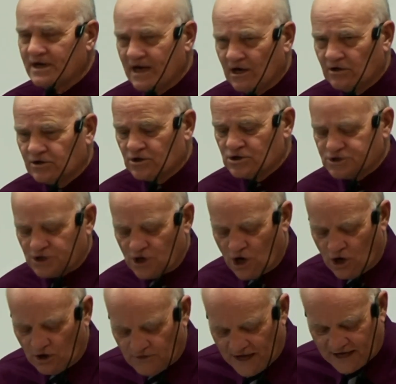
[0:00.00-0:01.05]
elders and
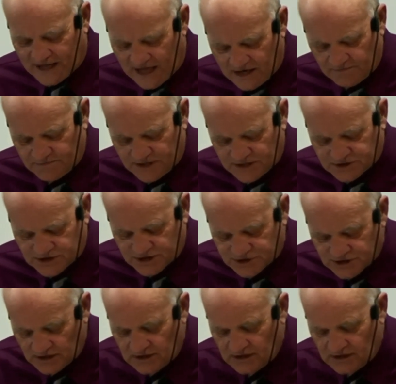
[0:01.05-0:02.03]
all that kind of business